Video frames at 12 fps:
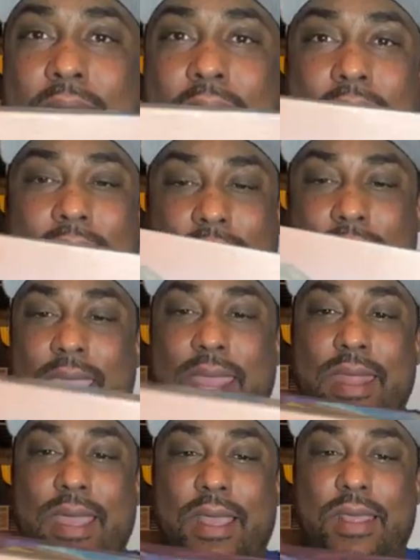and he
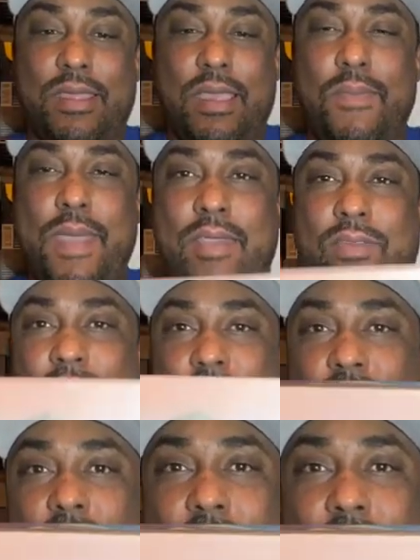does a
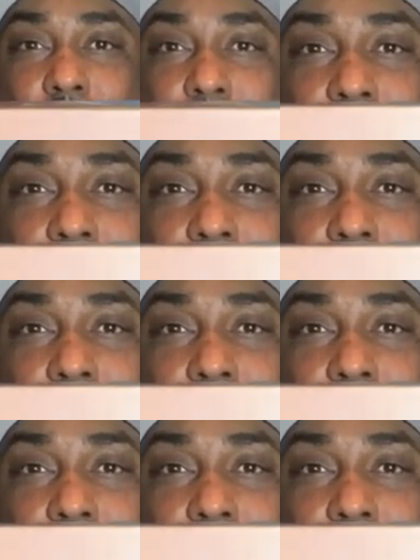masterful job